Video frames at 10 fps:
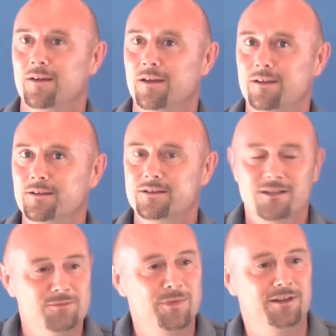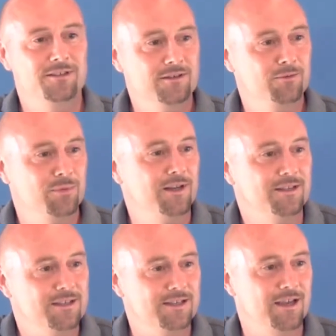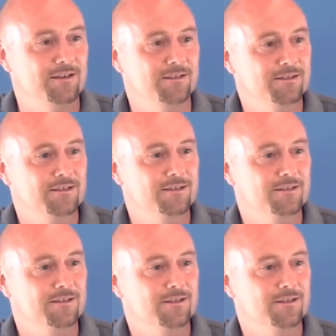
it, it just made complete sense.